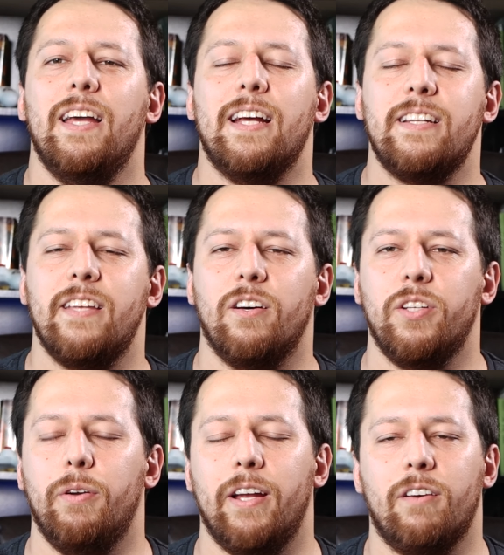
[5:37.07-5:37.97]
until
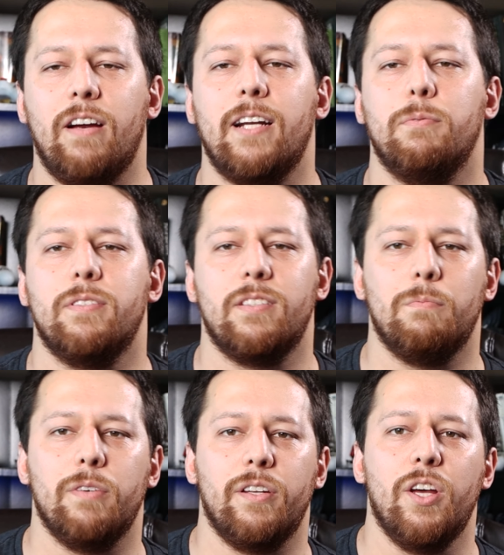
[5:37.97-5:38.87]
you interact with
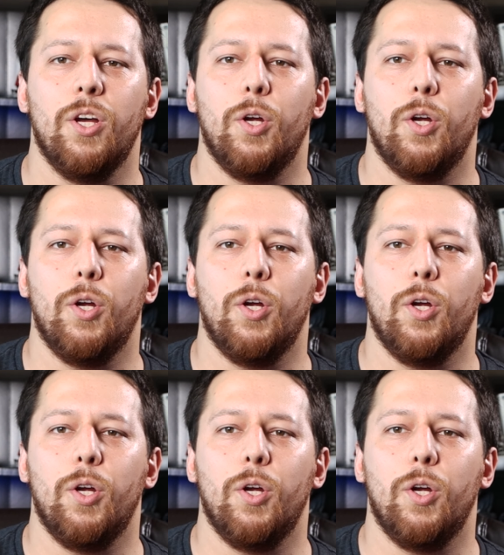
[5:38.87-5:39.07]
someone